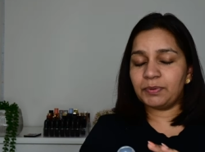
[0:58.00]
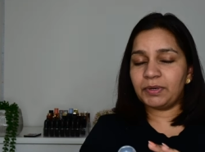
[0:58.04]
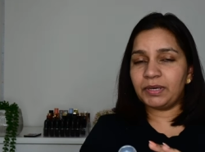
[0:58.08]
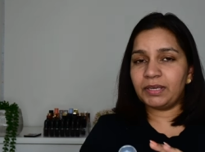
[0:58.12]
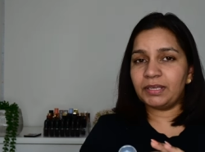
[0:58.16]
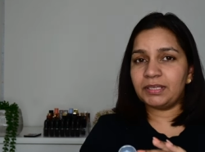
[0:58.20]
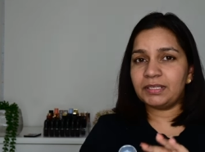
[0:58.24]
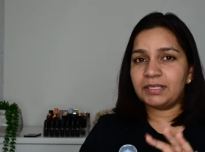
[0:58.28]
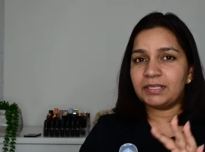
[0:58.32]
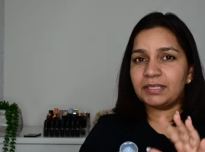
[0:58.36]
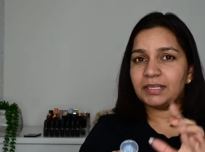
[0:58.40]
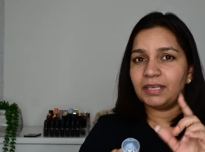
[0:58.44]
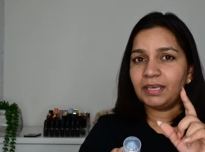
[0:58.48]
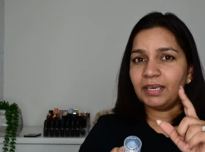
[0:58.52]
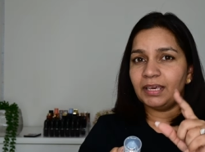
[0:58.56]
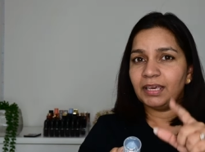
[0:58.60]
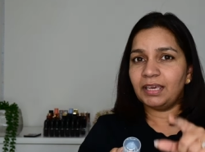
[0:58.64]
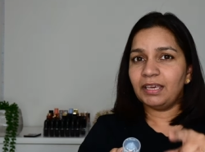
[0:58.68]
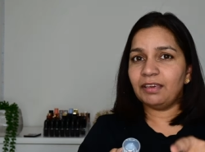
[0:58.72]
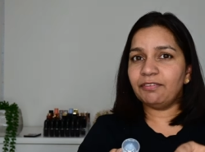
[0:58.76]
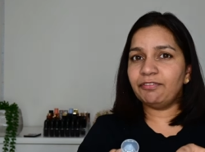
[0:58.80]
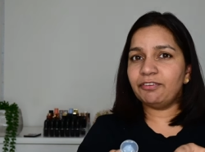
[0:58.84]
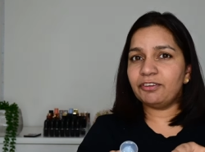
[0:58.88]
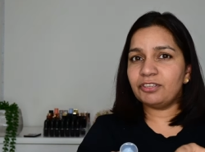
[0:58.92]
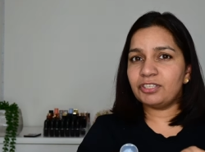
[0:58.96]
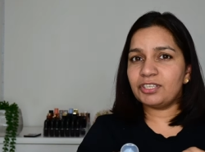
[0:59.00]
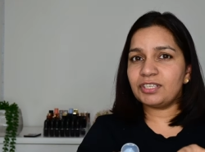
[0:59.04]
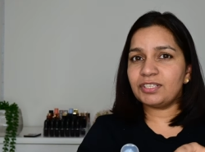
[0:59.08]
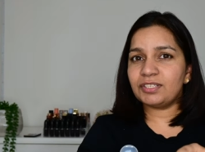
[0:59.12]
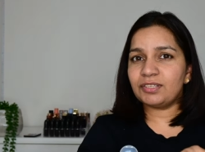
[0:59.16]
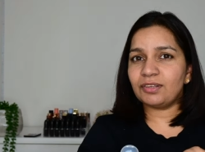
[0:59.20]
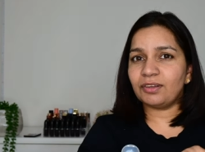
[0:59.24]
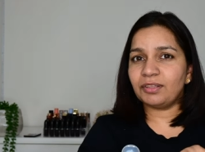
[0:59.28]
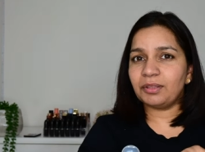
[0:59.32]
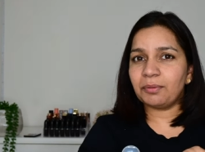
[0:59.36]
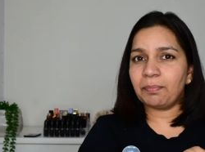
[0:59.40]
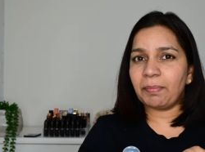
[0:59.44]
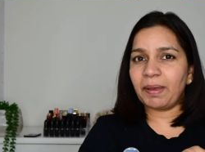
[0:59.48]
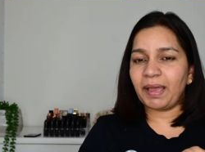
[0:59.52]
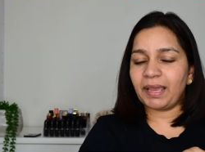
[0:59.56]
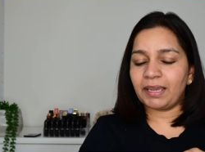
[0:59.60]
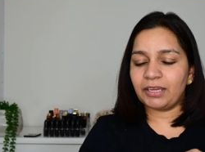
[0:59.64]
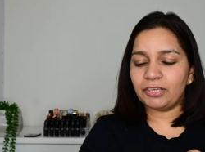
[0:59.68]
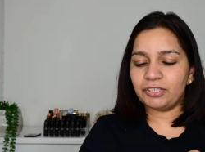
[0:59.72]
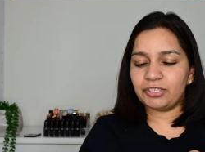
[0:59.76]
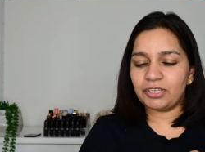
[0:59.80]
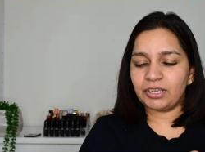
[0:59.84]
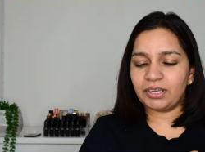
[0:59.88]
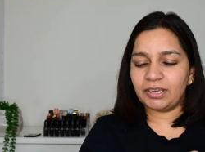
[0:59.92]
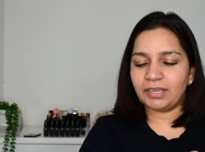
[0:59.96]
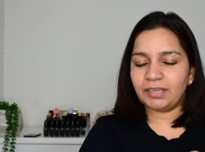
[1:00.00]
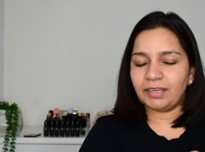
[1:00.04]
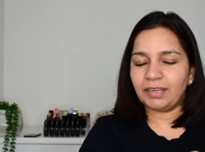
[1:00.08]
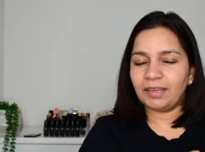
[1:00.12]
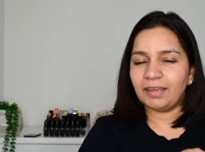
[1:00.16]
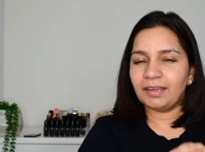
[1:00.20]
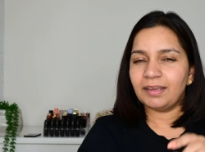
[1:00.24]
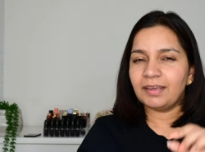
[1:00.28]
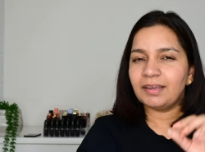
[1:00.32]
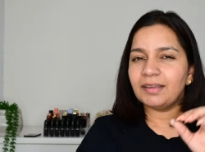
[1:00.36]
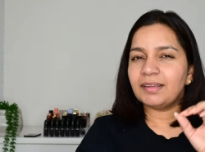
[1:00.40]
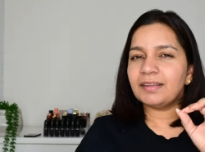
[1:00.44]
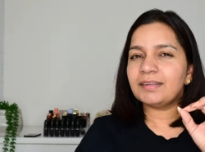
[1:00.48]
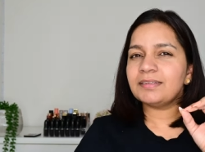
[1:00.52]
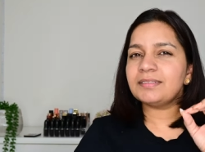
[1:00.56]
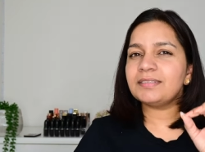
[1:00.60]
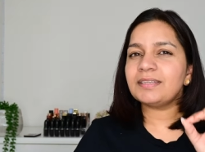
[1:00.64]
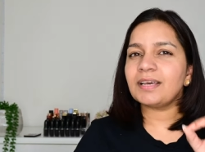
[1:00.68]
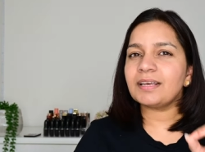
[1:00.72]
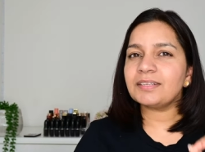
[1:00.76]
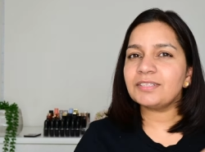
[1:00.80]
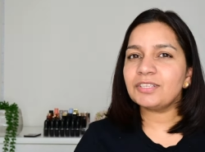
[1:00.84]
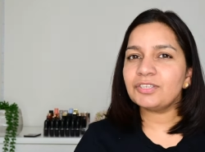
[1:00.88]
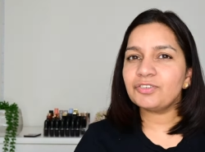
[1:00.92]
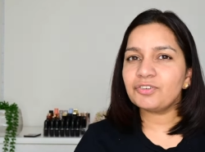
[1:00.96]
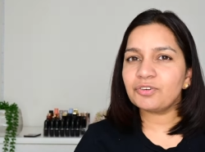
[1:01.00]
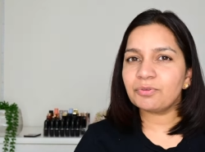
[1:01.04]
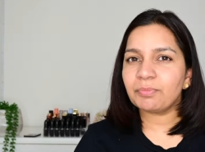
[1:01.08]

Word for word: was if you just saw the packaging, does it